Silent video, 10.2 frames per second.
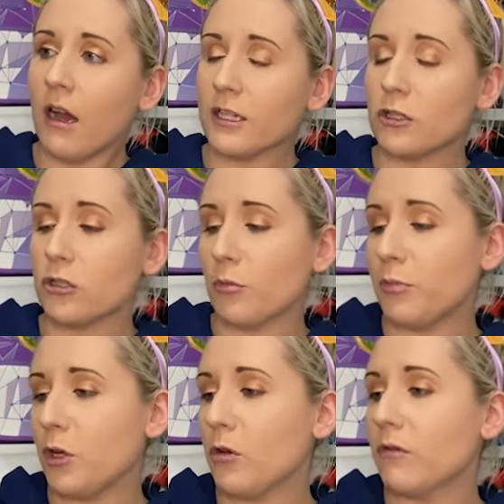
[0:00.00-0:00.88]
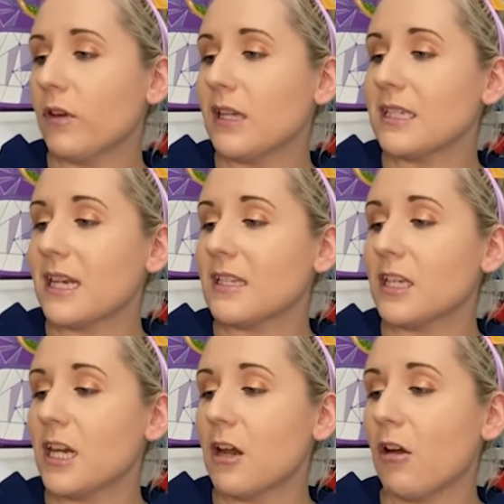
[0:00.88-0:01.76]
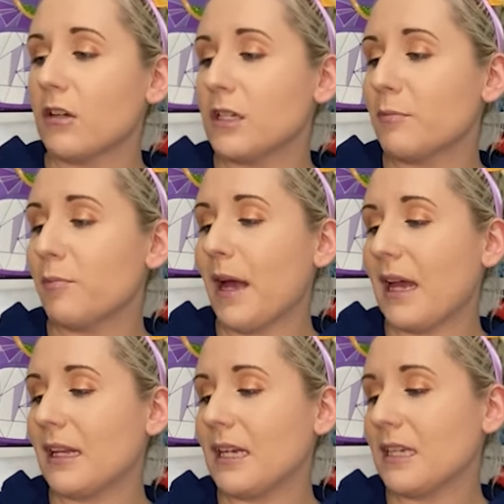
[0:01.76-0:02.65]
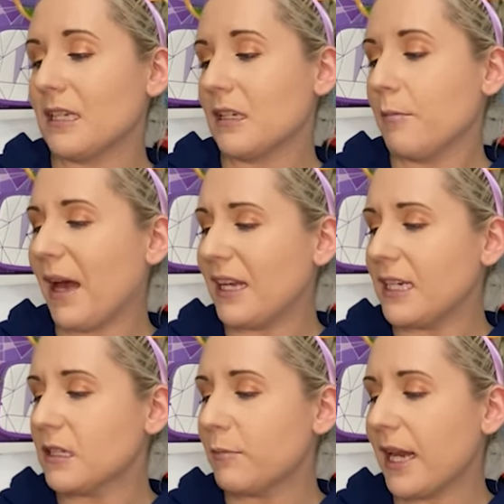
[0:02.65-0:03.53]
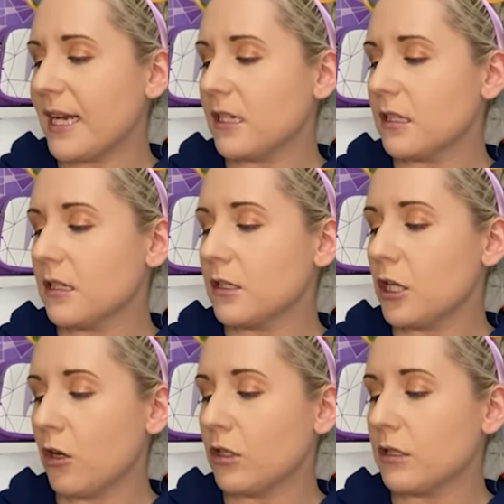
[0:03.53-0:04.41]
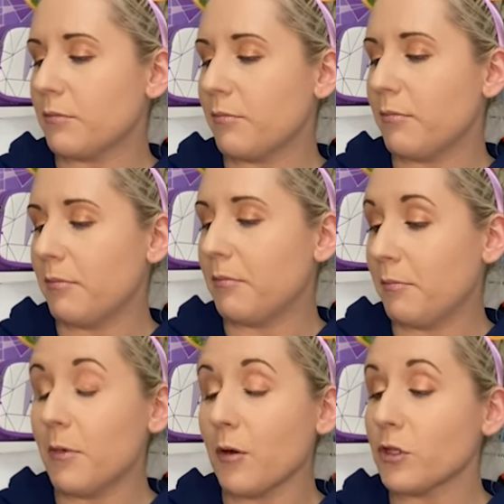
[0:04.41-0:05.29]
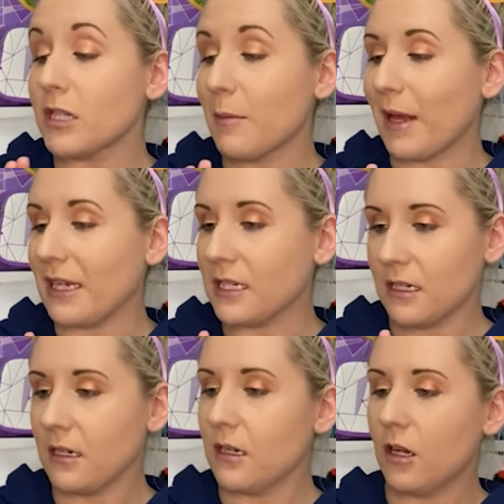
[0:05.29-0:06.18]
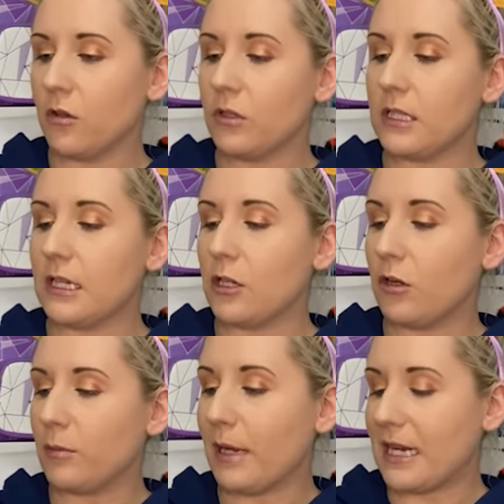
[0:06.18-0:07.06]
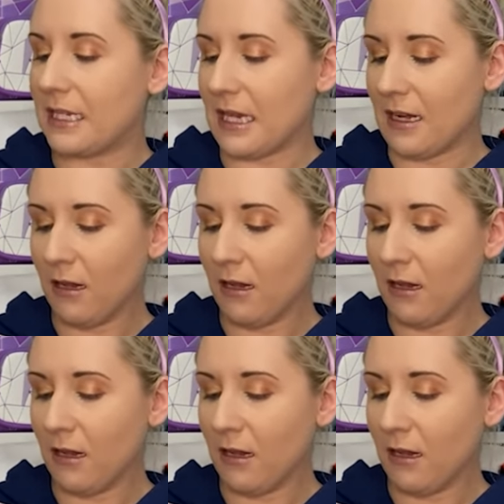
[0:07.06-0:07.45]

It's so beautiful. It says Tiana's Palace. Palace? Place? Tiana's... No, it does say Palace. I oh, thought it said Tiana's Place then.